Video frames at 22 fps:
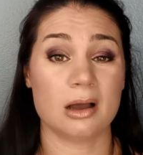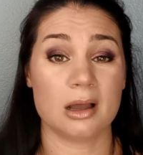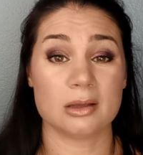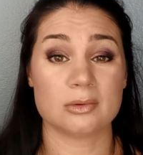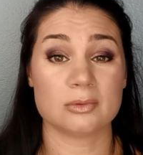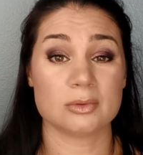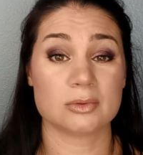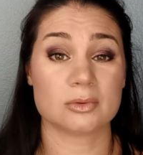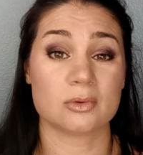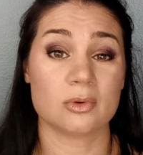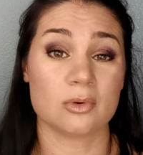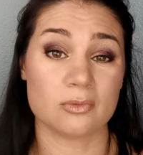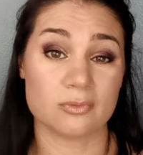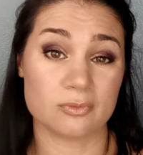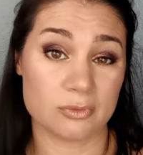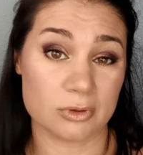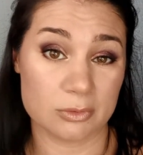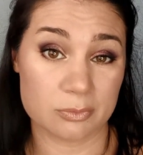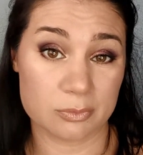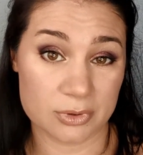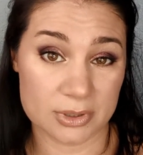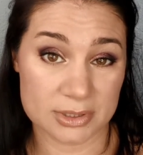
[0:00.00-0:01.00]
I will go
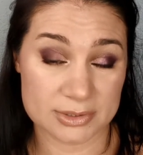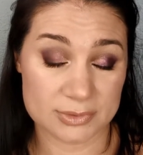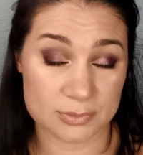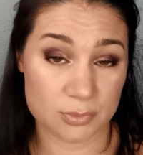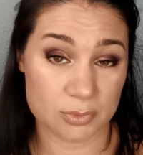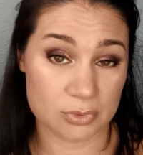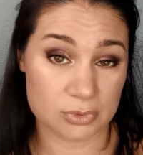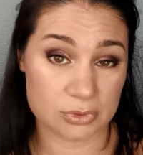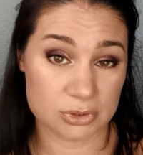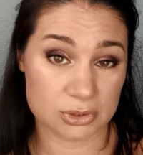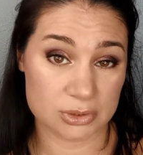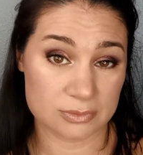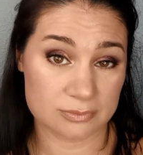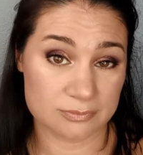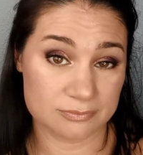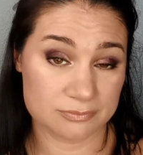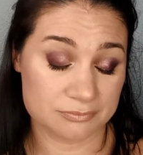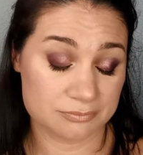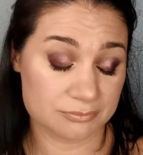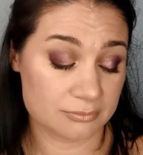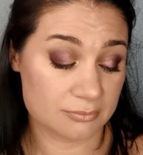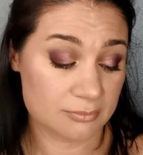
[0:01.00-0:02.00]
for a pressed version.
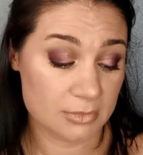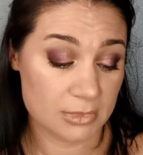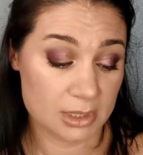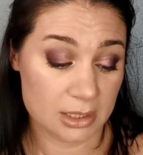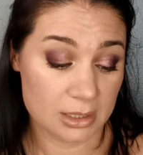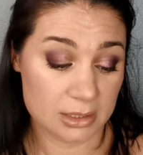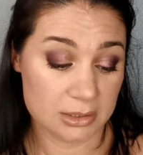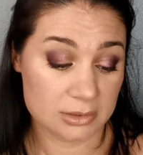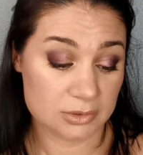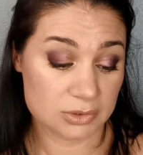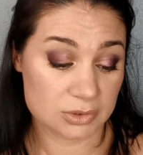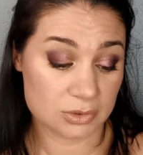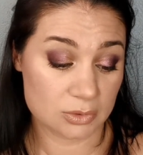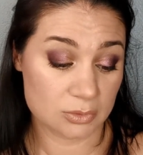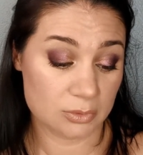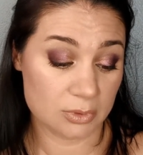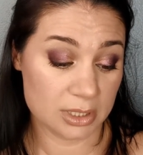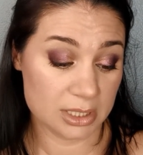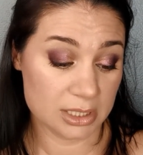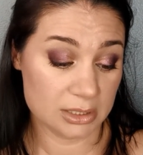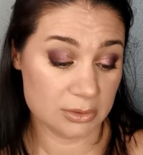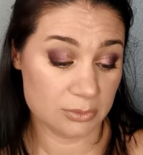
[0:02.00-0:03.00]

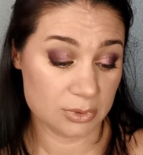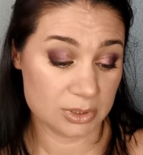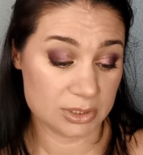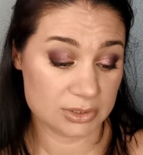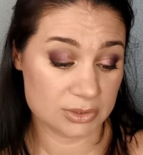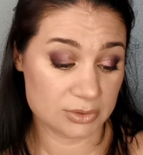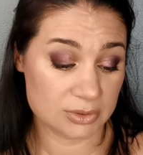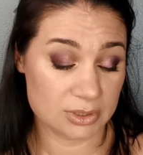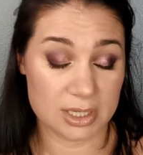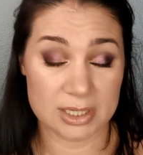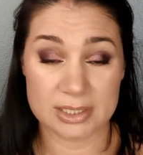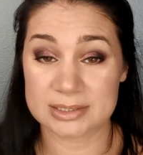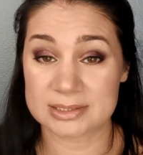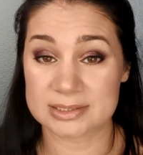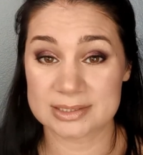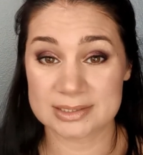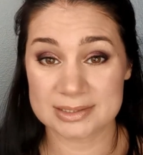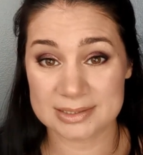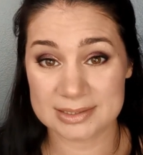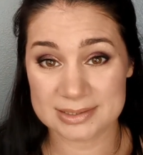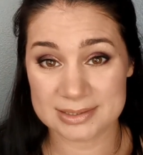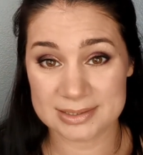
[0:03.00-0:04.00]
So anyways you guys
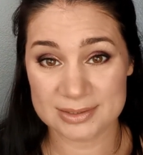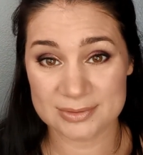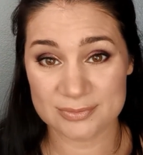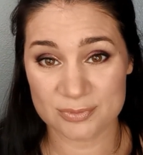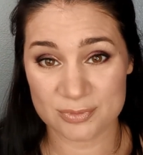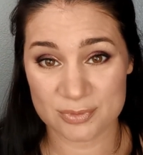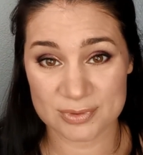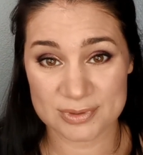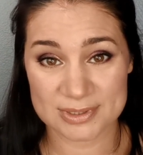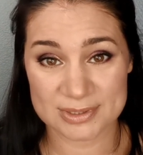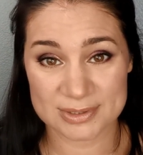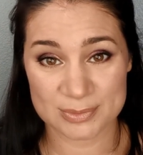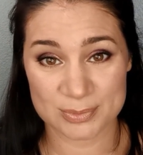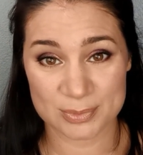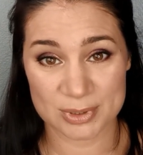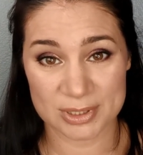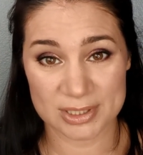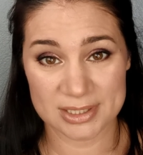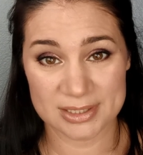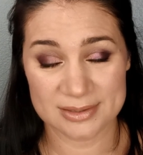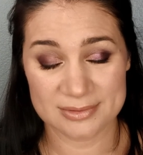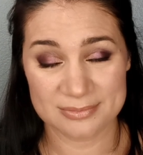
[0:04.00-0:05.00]
this is it for this
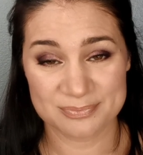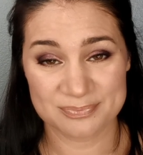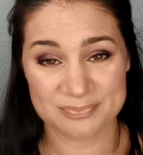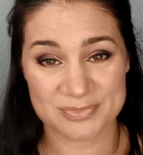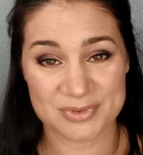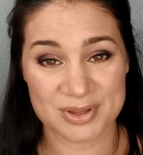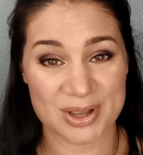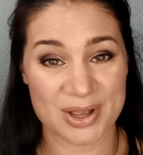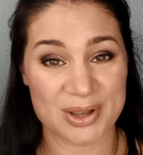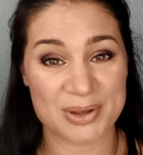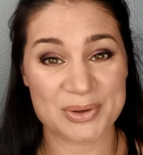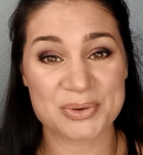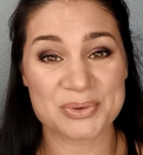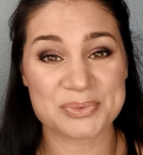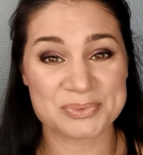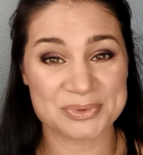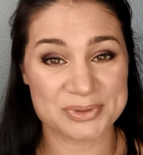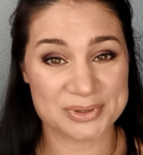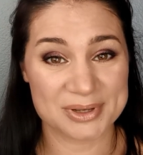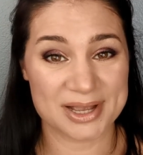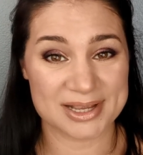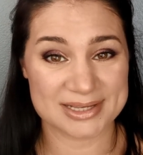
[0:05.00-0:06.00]
week. I
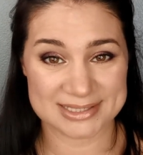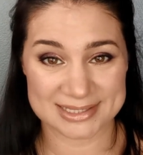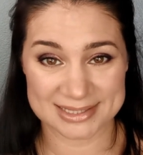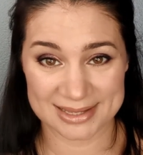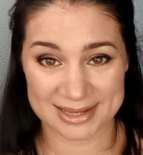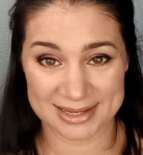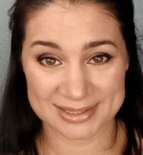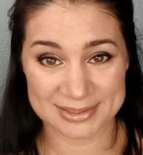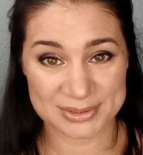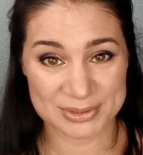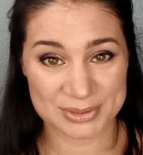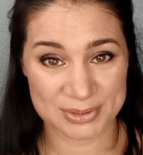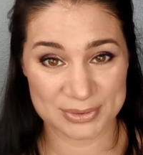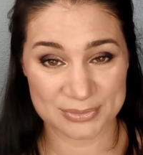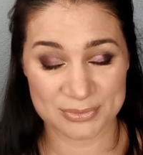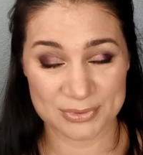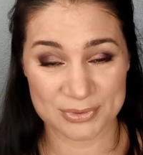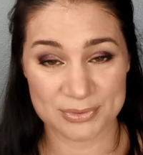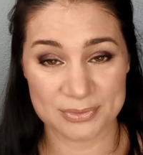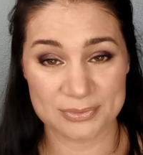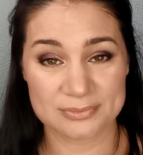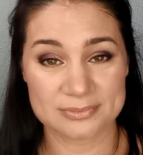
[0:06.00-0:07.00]
hope you guys liked the
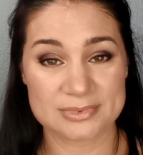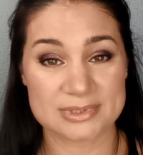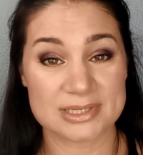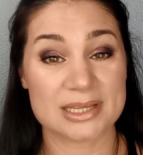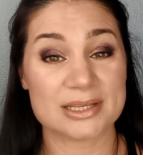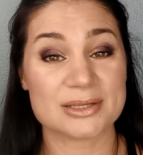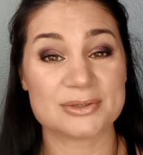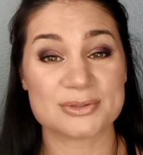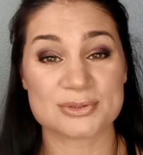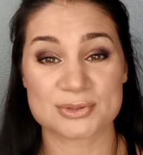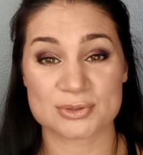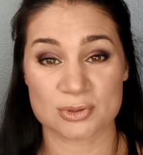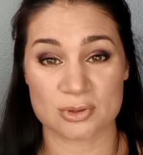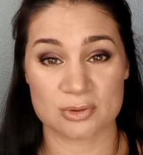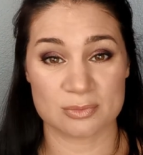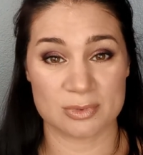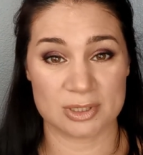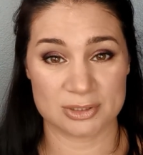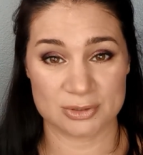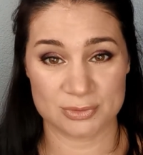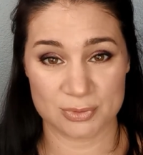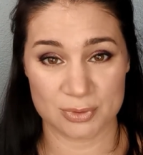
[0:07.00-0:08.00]
review. Thank you so
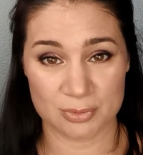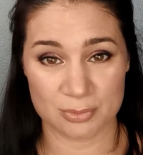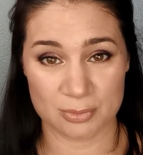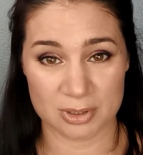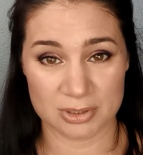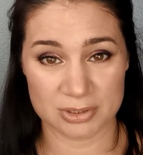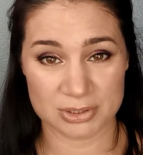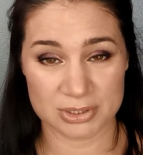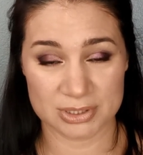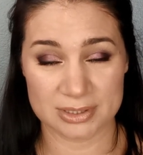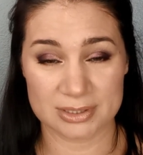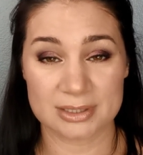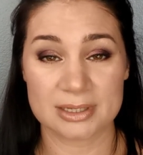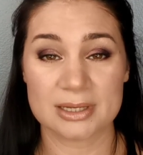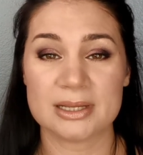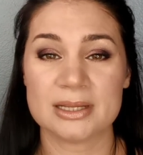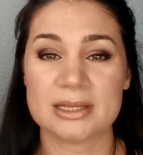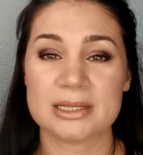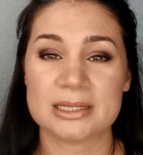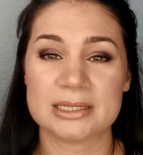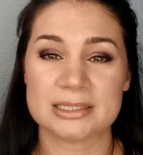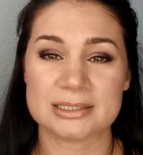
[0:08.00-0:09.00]
much for watching.
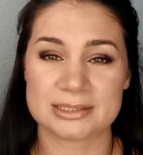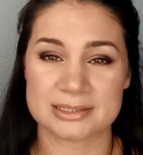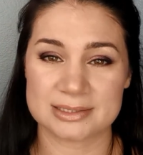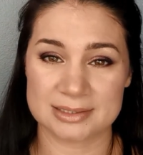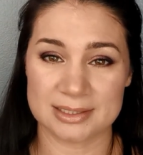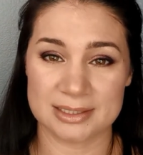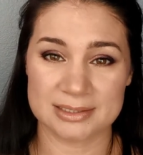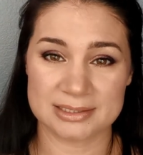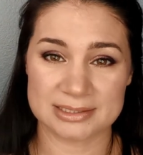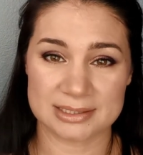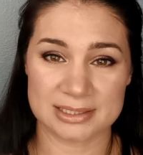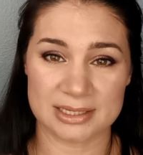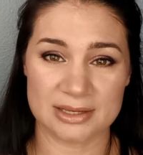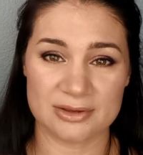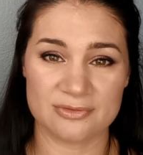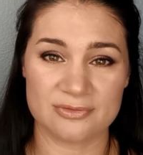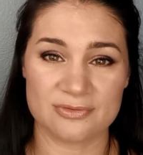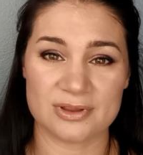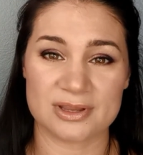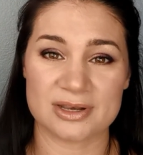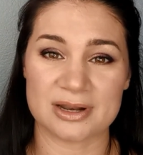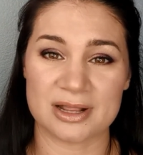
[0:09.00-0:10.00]
Stay
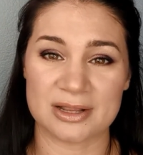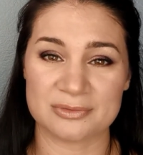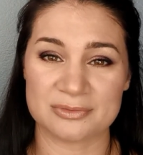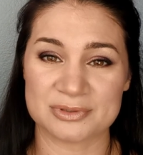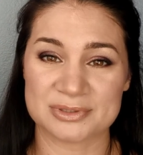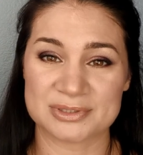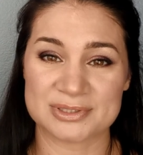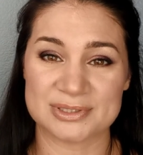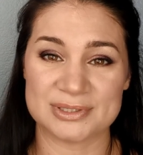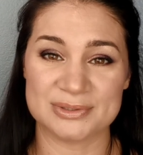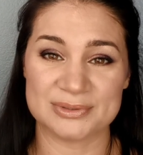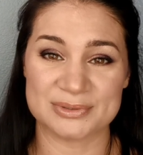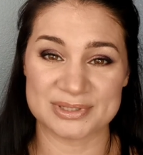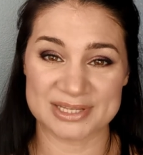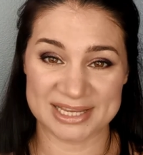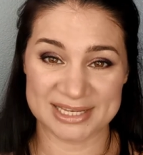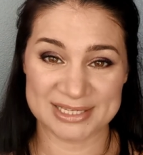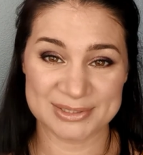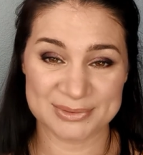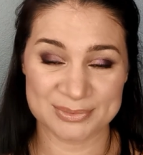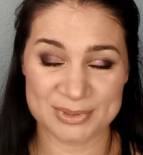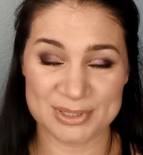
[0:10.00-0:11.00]
safe and I will see you
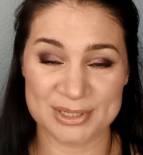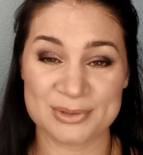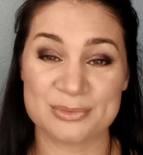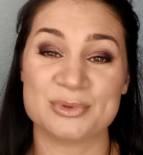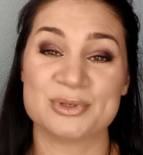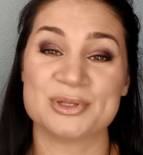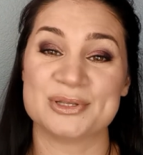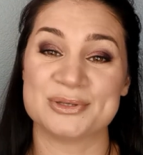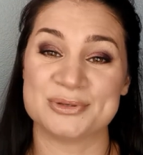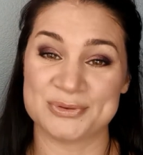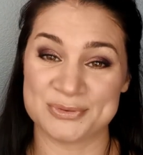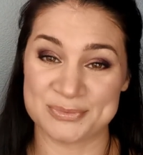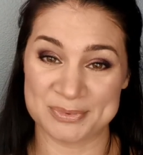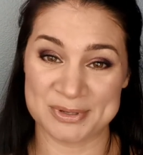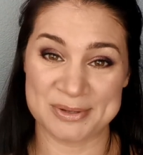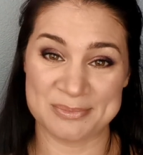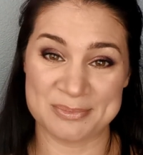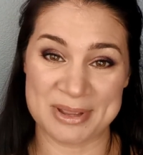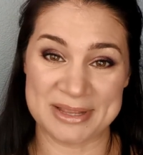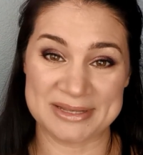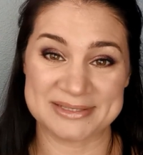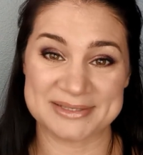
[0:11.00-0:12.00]
next week with a new
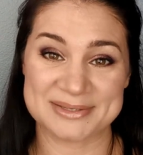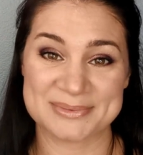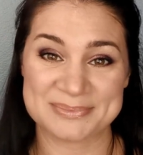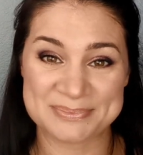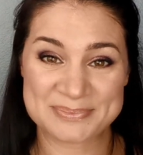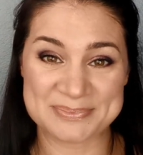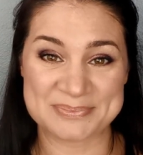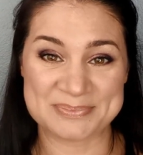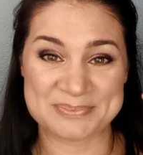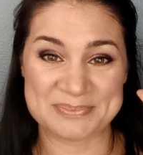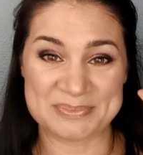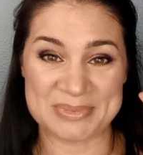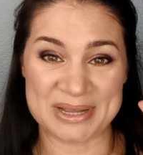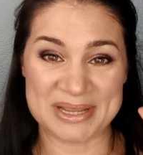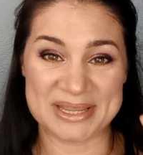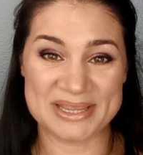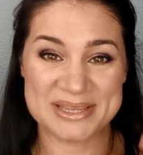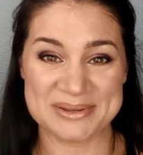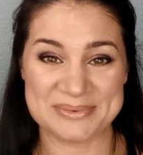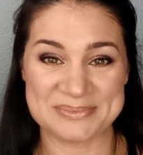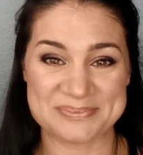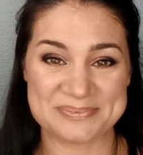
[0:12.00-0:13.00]
pigment.
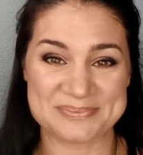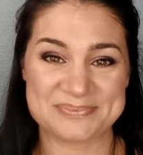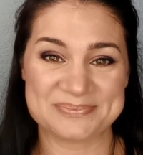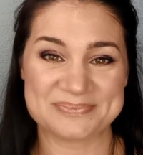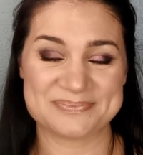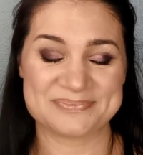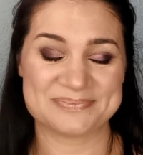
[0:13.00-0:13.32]
Bye.